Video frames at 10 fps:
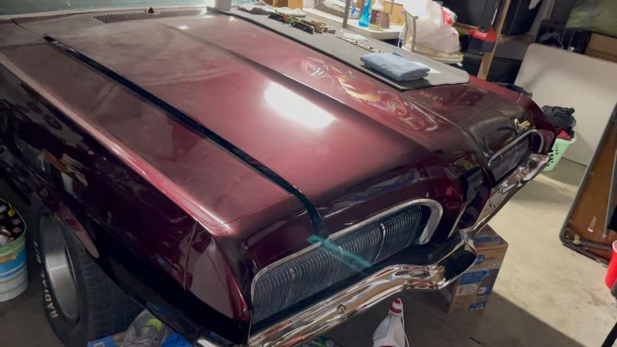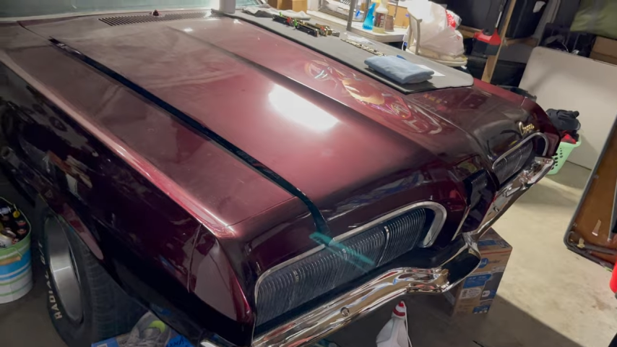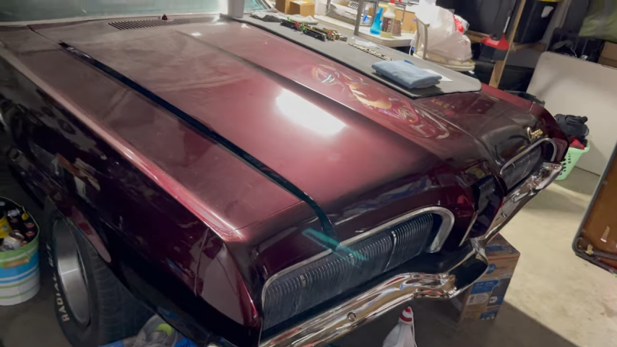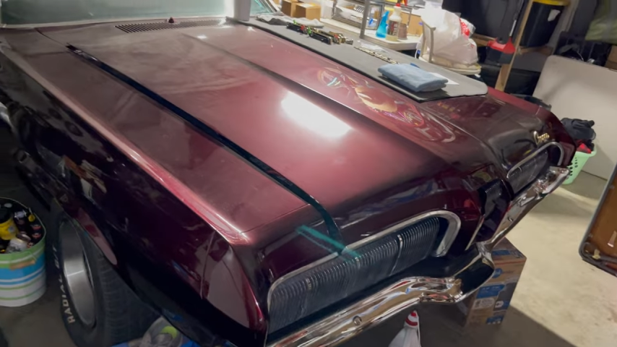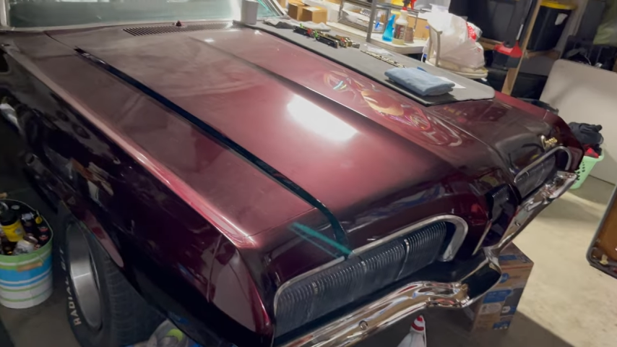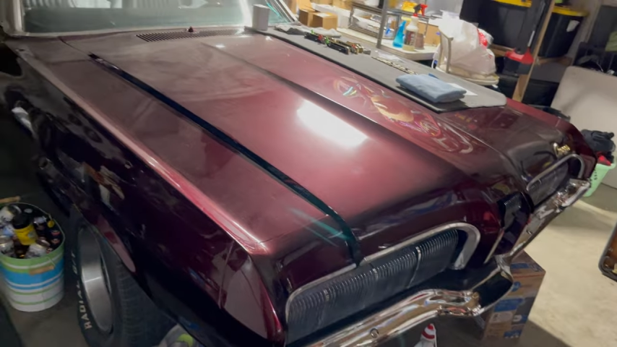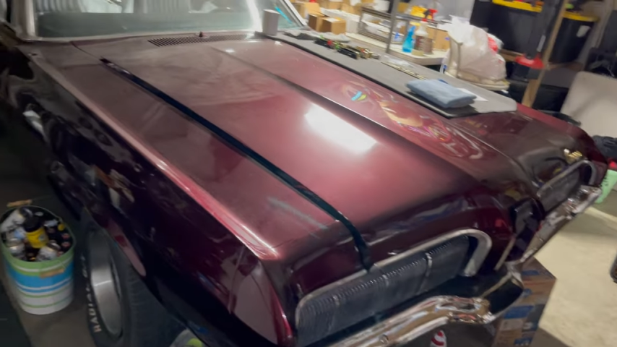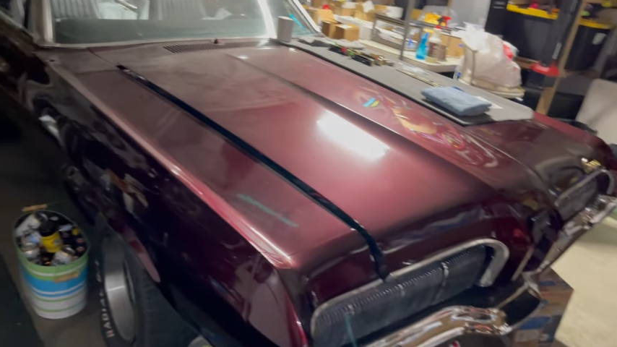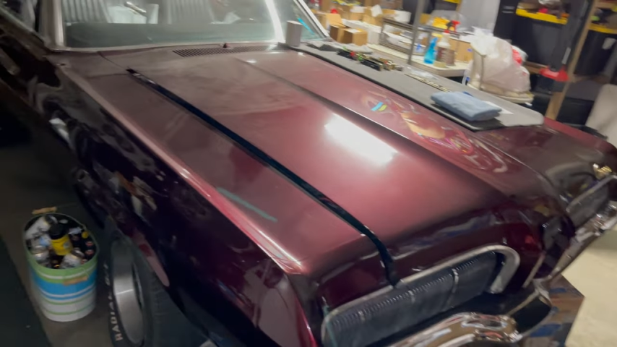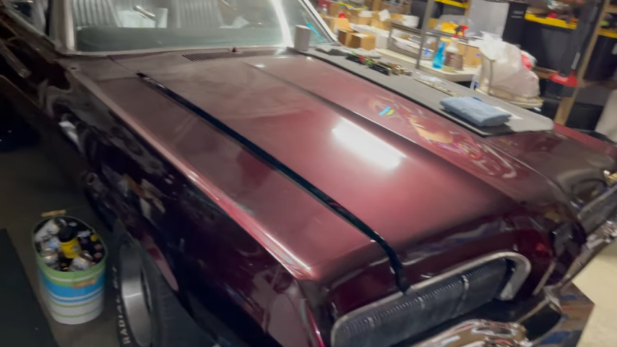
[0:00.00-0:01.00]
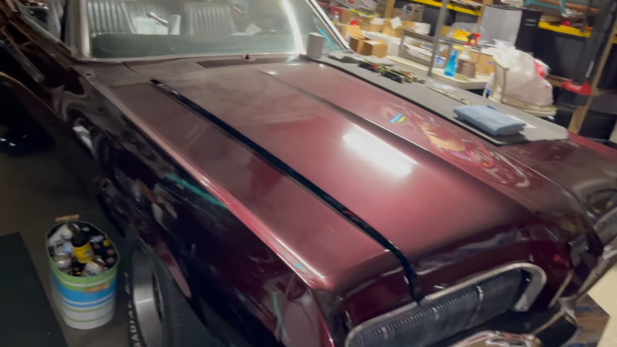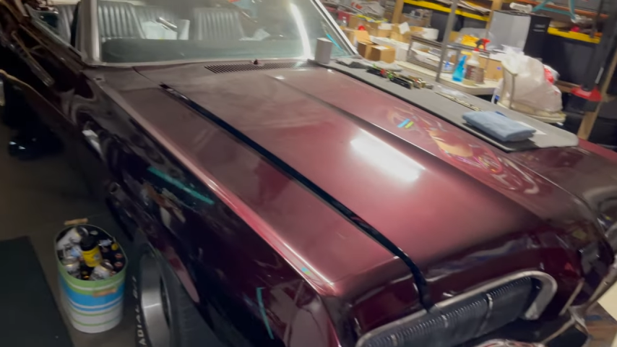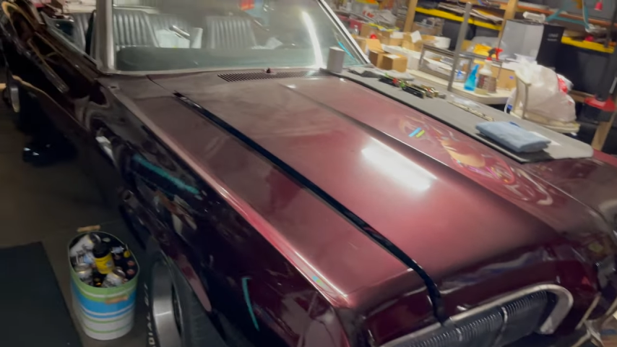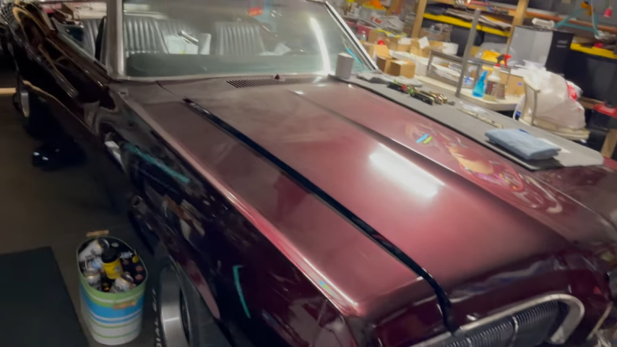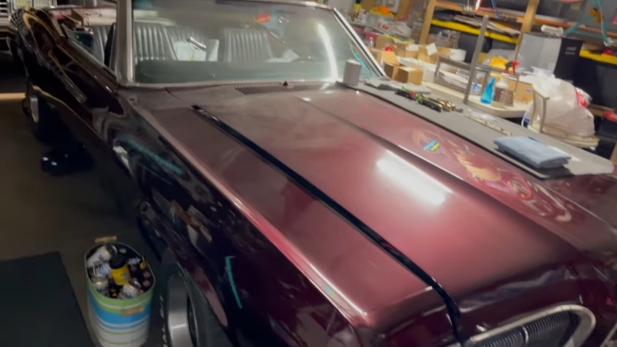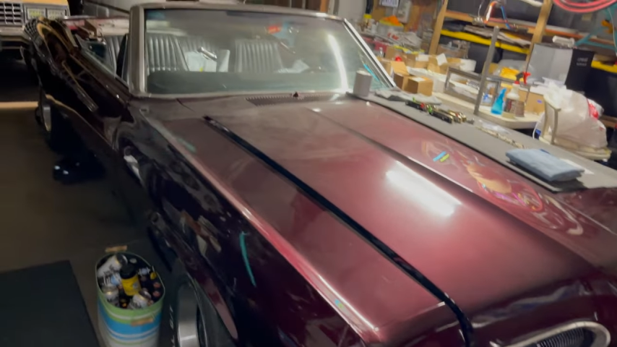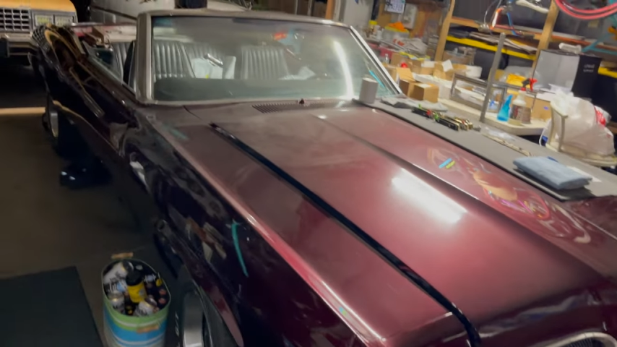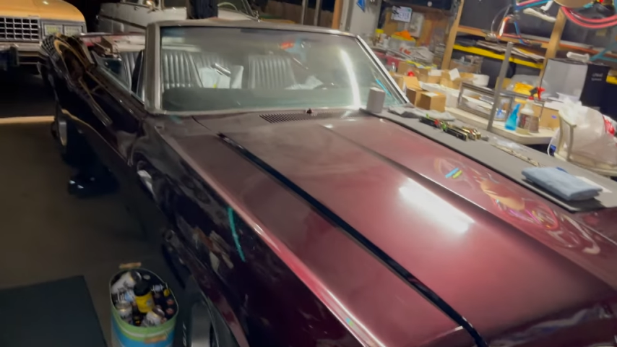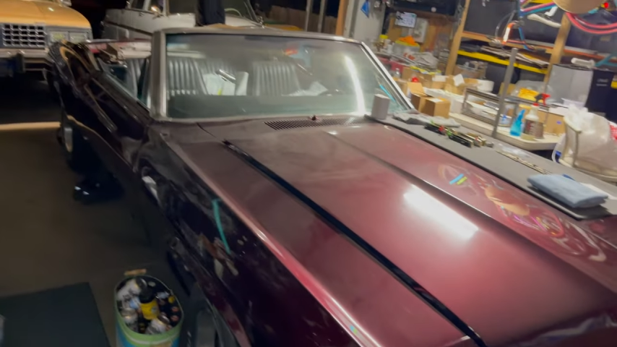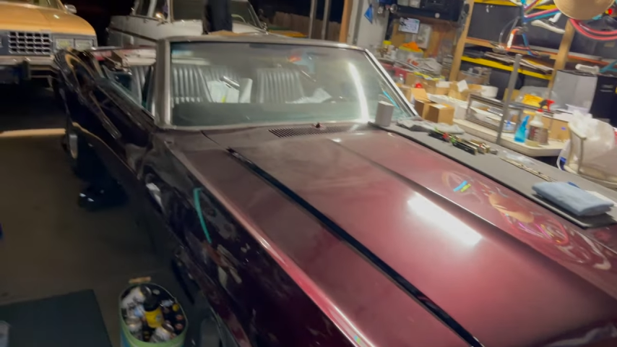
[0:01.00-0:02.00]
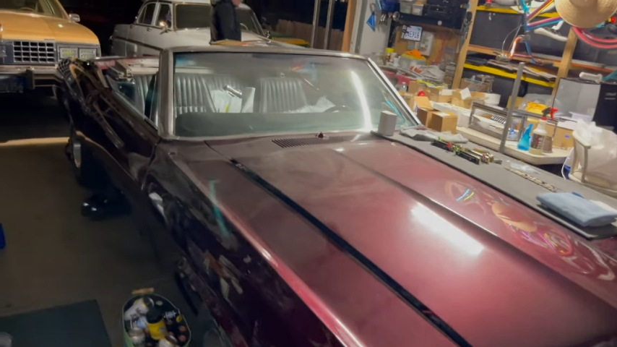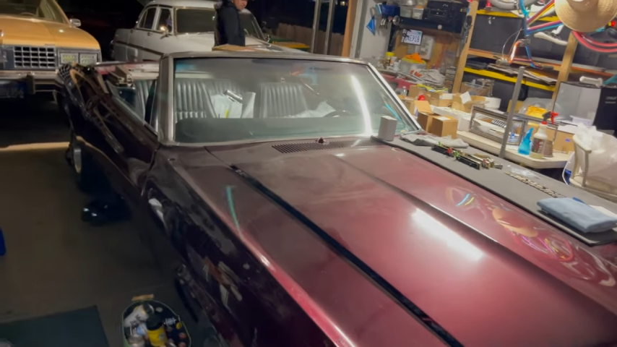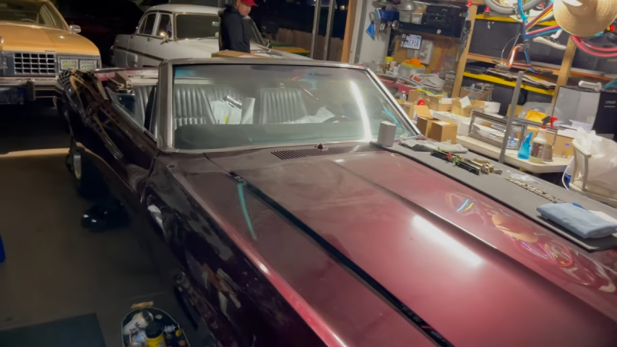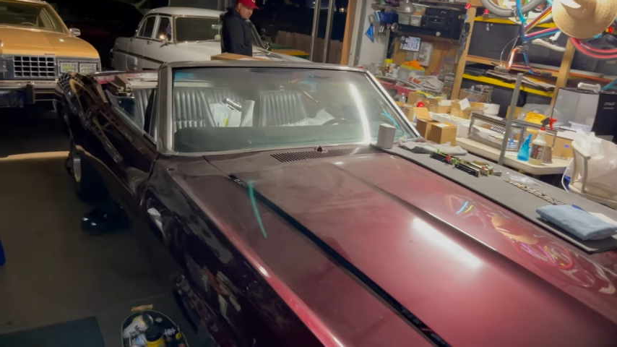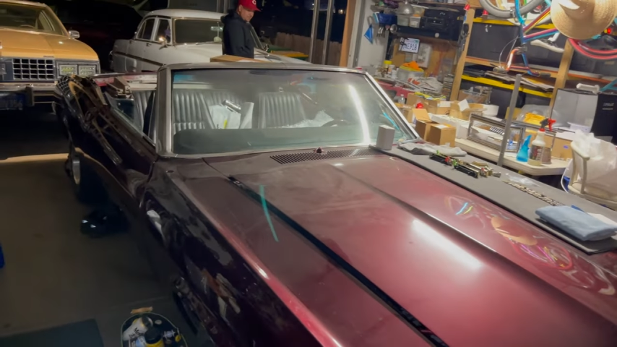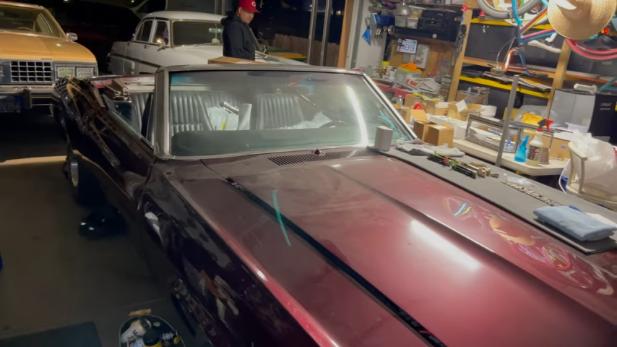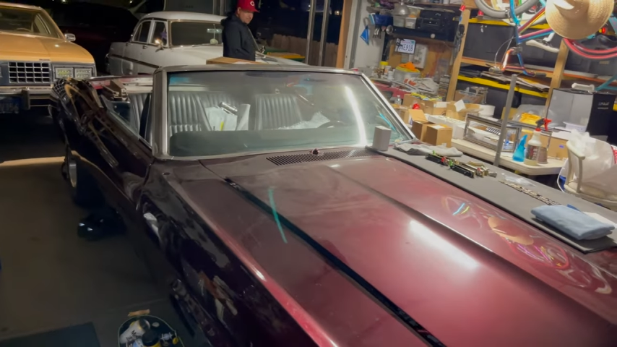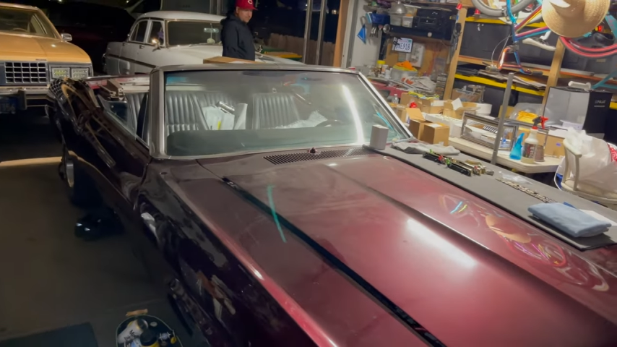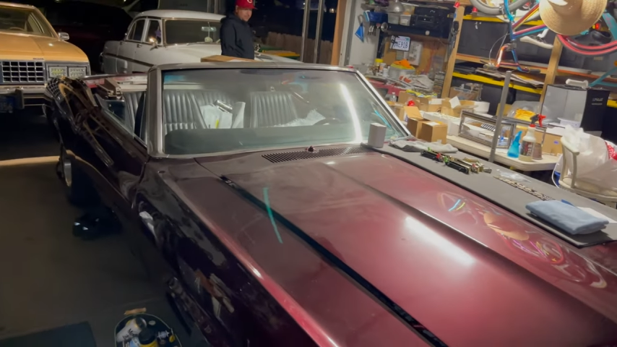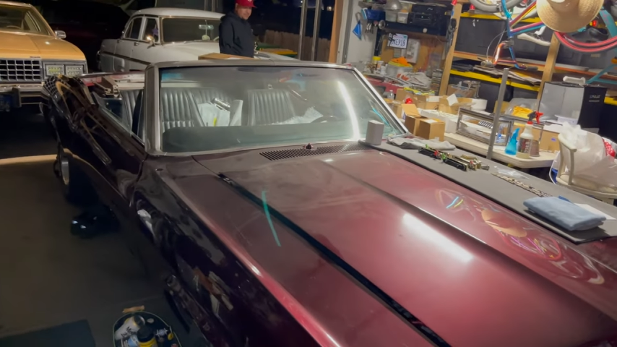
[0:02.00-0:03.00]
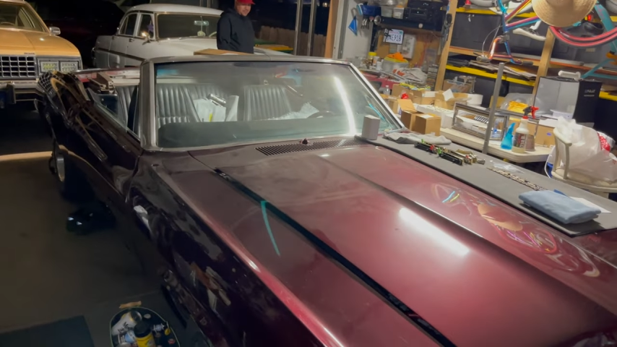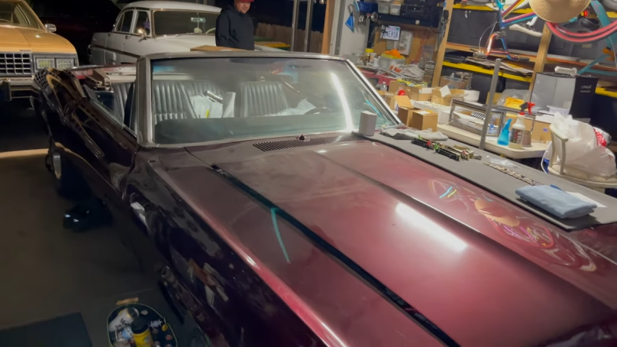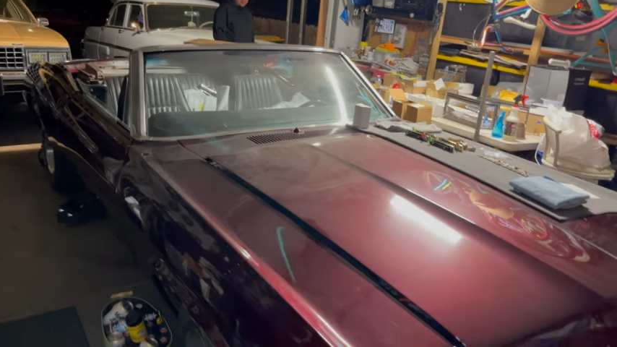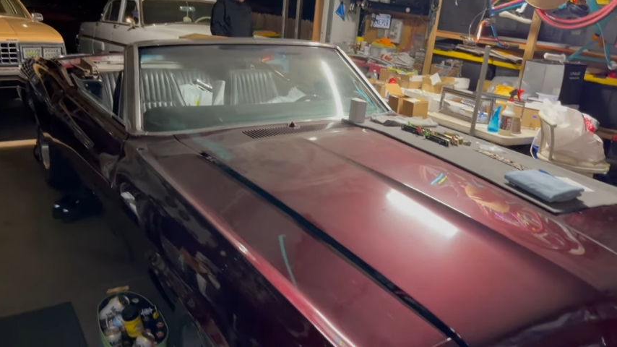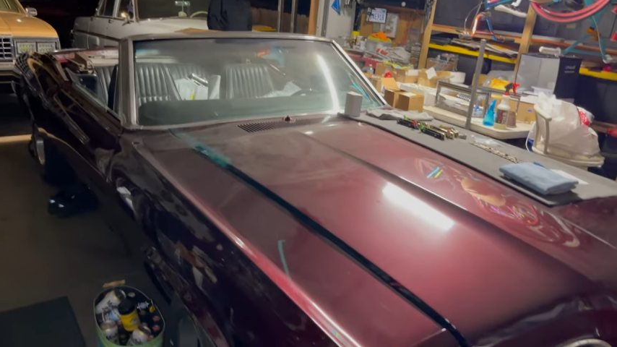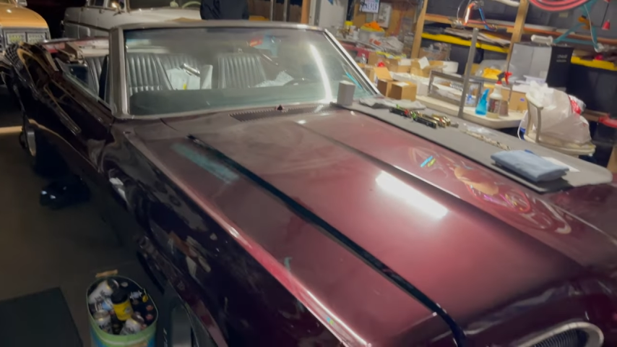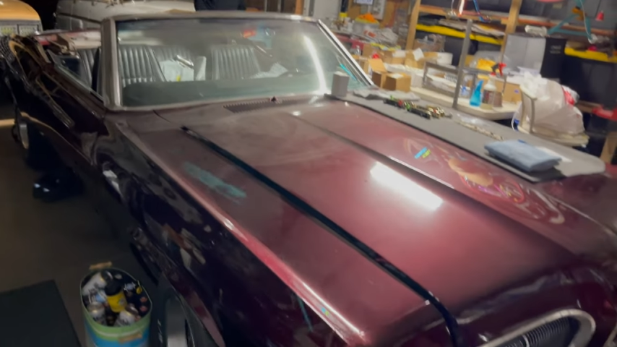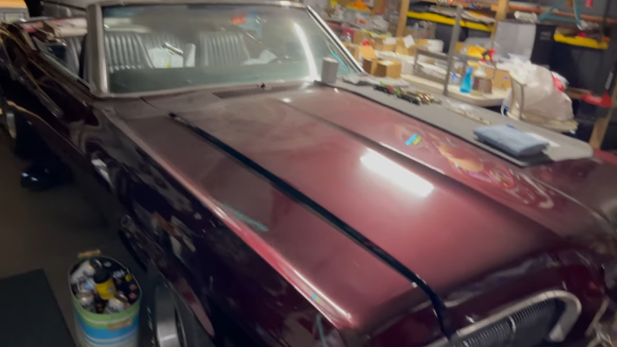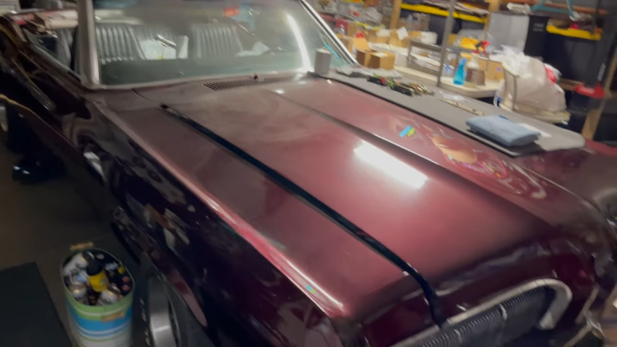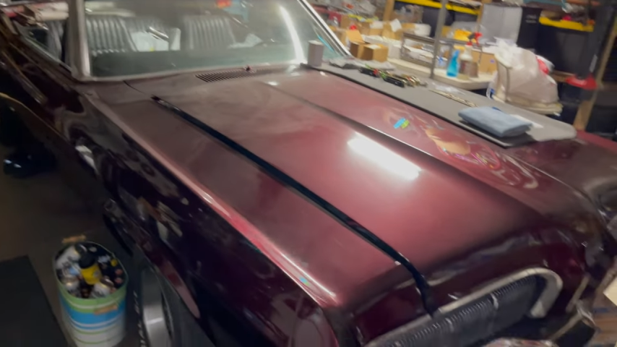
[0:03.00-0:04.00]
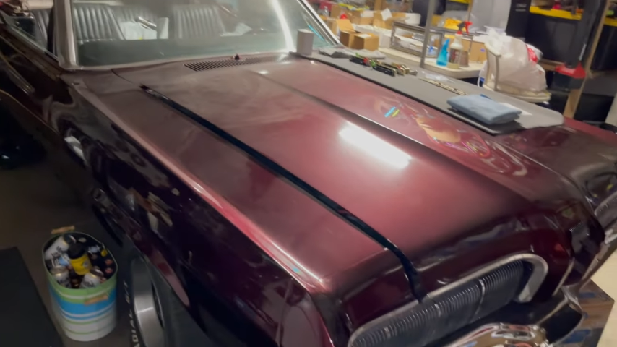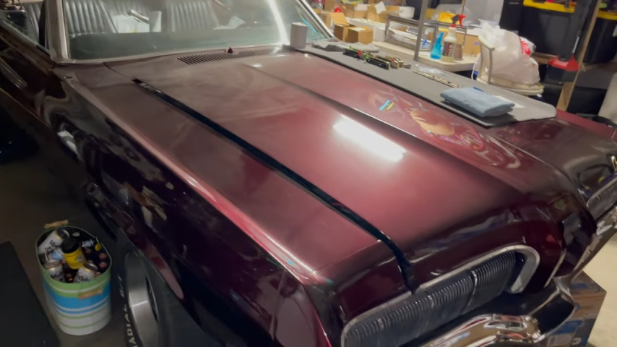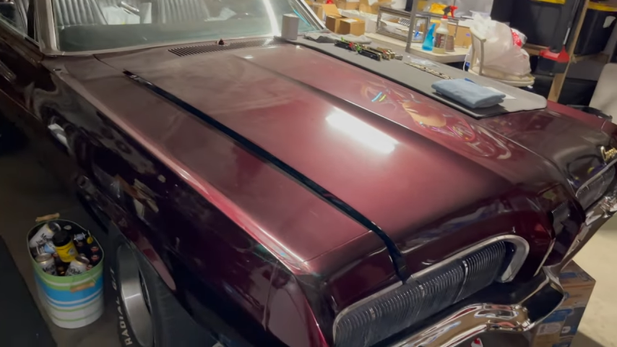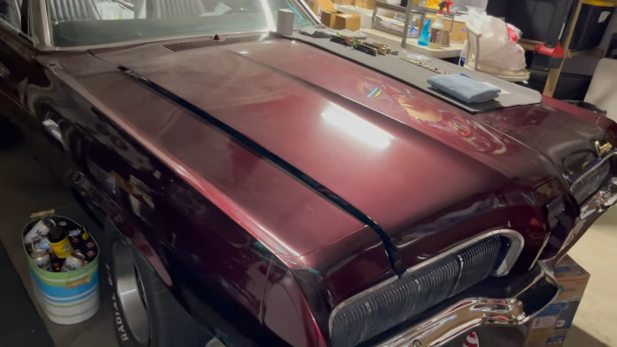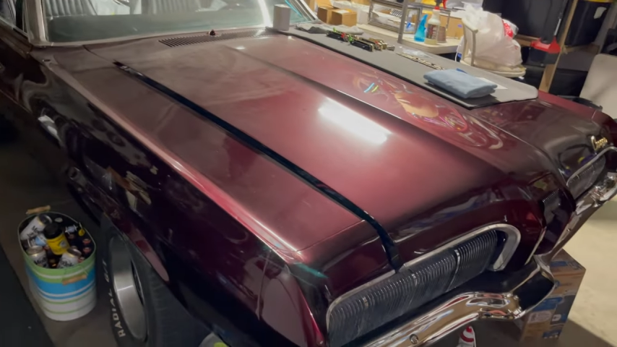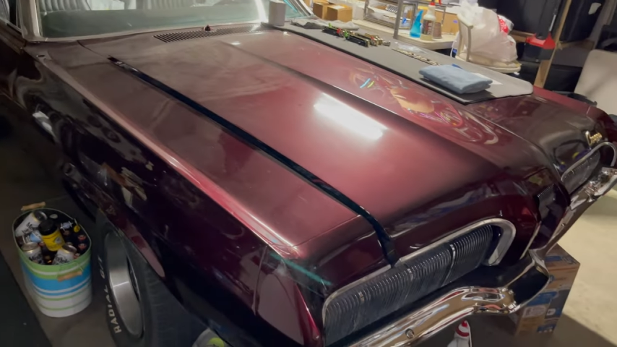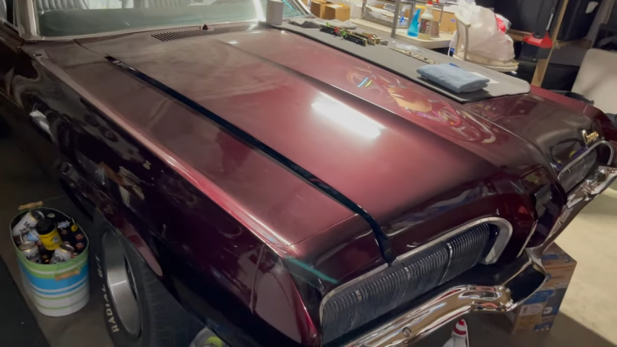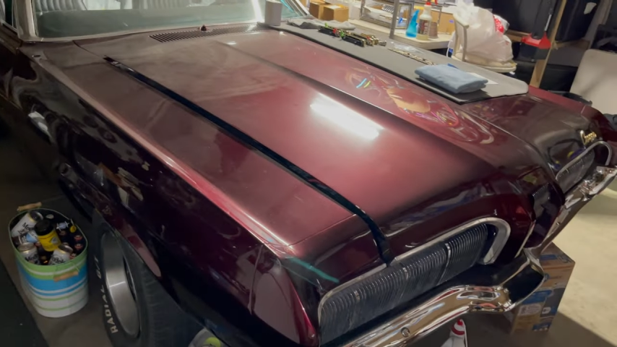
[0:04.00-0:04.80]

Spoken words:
[unreadable: no face in view]